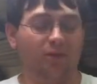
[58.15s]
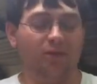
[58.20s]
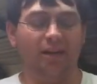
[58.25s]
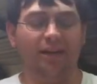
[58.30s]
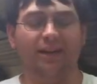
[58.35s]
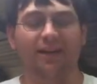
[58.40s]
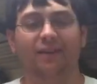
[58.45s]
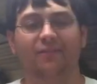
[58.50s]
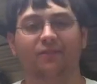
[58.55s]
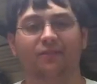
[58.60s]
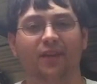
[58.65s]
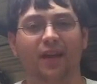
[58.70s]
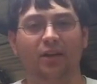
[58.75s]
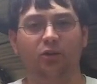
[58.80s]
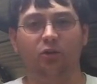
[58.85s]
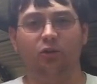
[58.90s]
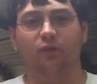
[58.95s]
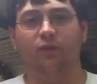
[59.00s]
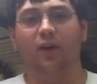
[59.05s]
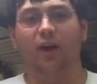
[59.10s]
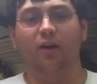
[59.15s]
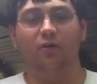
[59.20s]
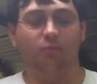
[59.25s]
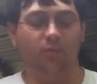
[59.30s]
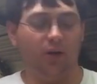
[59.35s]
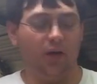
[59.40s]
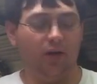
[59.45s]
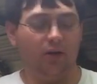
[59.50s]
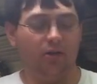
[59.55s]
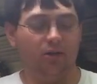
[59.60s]
It's like an extra
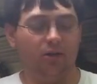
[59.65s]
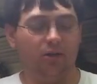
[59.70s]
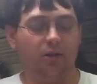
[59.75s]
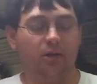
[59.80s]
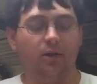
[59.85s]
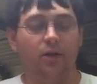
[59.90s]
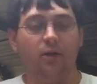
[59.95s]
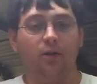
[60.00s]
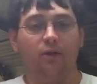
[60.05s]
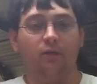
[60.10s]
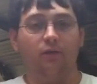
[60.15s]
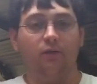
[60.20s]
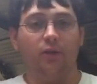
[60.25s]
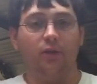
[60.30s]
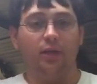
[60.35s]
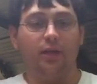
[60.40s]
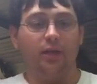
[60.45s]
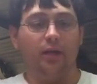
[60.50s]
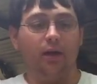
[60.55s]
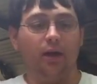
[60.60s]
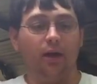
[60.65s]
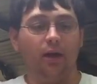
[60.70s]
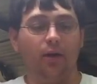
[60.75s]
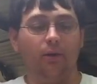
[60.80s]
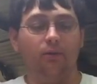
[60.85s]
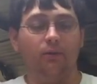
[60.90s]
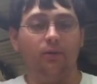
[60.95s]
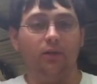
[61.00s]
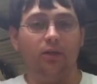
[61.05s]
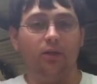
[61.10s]
$5 for
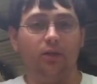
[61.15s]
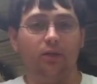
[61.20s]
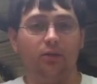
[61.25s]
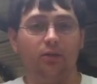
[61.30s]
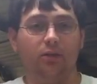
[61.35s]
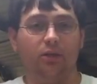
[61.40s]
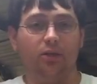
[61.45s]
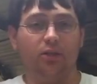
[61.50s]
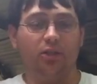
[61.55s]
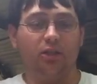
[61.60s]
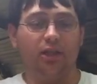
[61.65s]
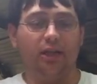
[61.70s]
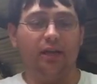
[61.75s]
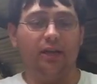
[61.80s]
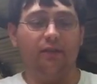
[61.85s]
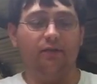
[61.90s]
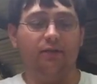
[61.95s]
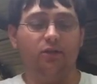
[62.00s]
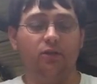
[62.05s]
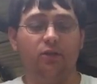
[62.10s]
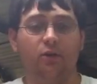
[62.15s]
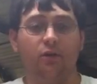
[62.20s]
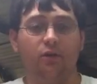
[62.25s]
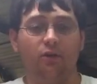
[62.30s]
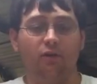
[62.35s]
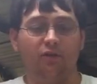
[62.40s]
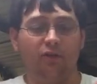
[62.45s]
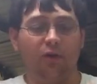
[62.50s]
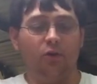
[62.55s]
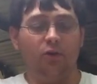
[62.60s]
the sleeves
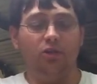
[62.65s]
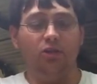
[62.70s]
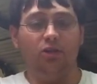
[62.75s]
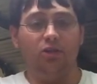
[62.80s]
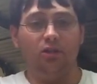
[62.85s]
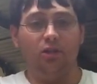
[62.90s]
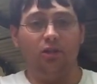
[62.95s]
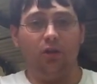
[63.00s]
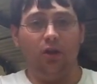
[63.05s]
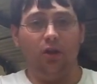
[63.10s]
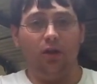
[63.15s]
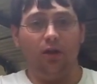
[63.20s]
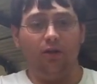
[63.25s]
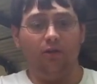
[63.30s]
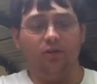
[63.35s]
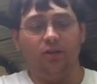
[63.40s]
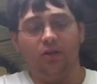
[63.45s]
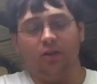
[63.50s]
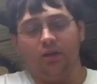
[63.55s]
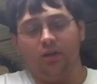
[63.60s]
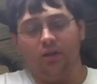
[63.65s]
versus the gloves.